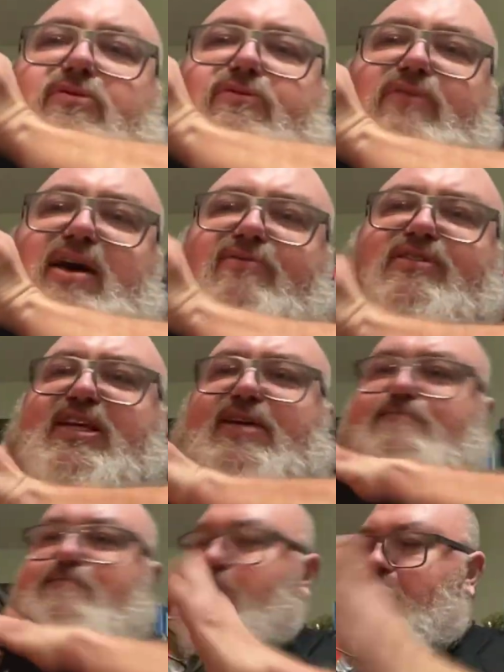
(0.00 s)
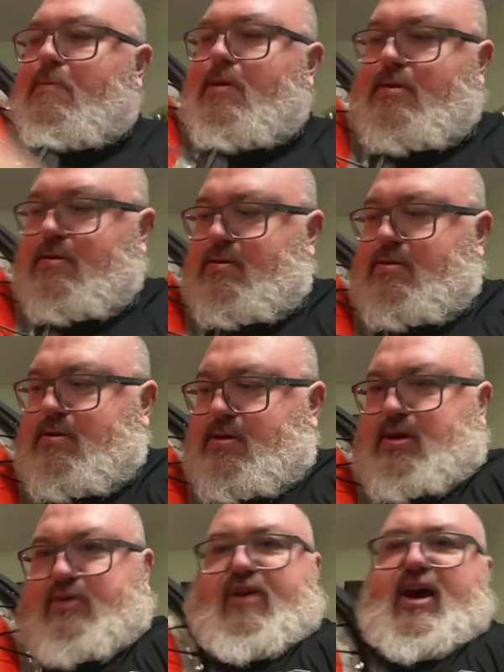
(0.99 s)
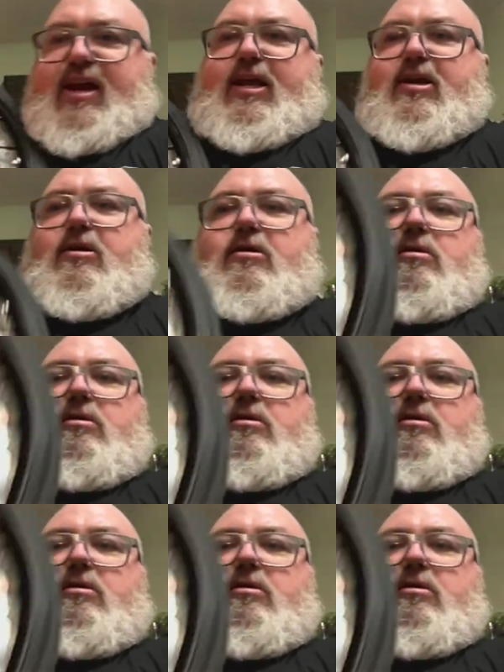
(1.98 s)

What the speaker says: valve stem is right here.